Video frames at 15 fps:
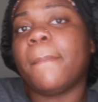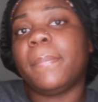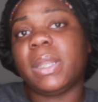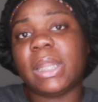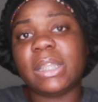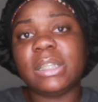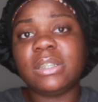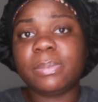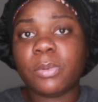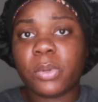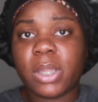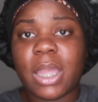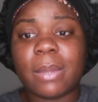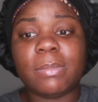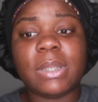But at this
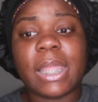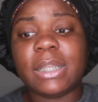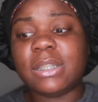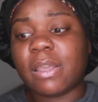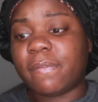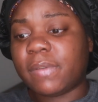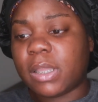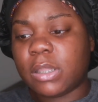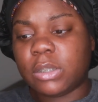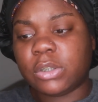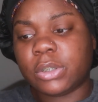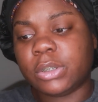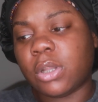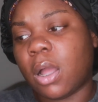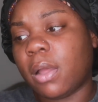point, I'm like definitely
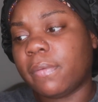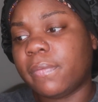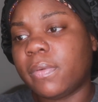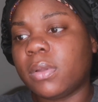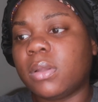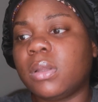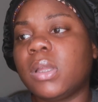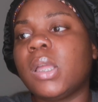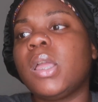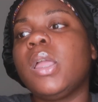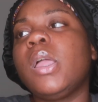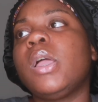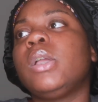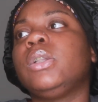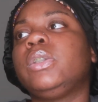turned off.
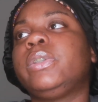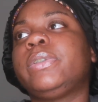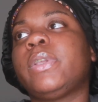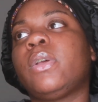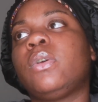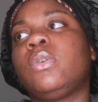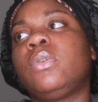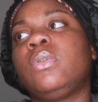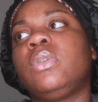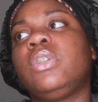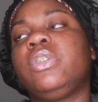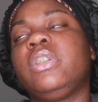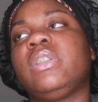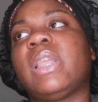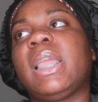So
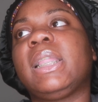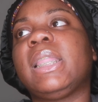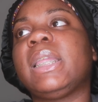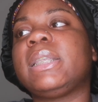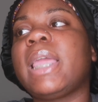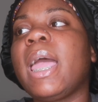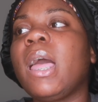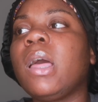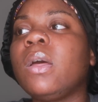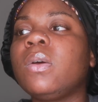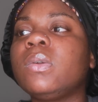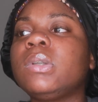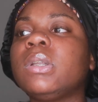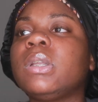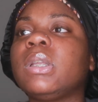she's like, lay
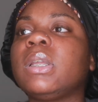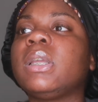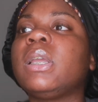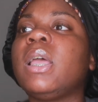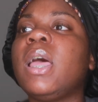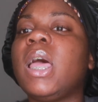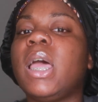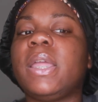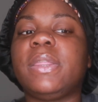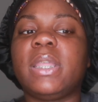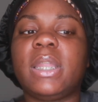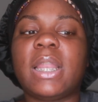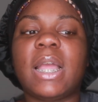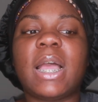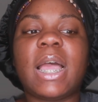down. And
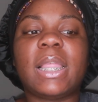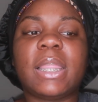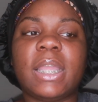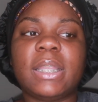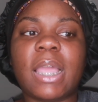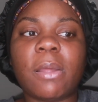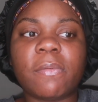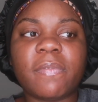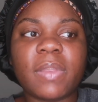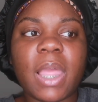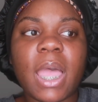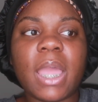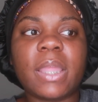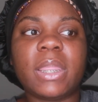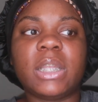then I lay down
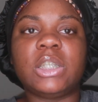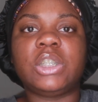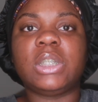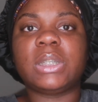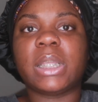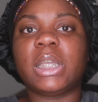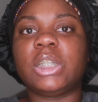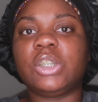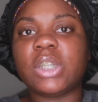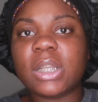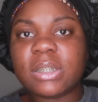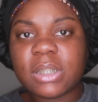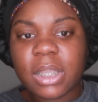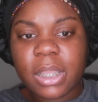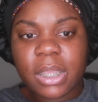flat and then she's like
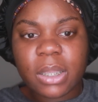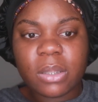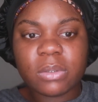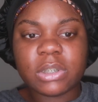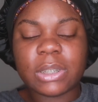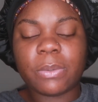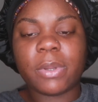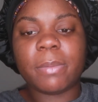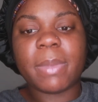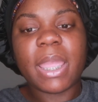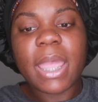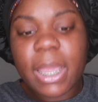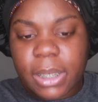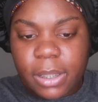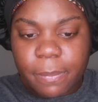adjusting it so where
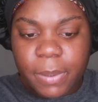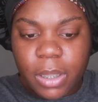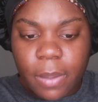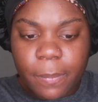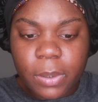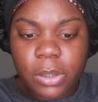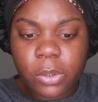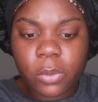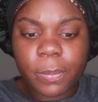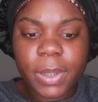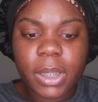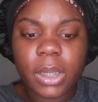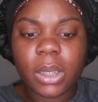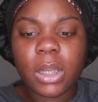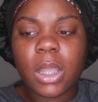my head could be up a little
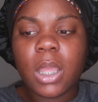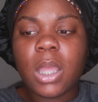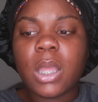bit.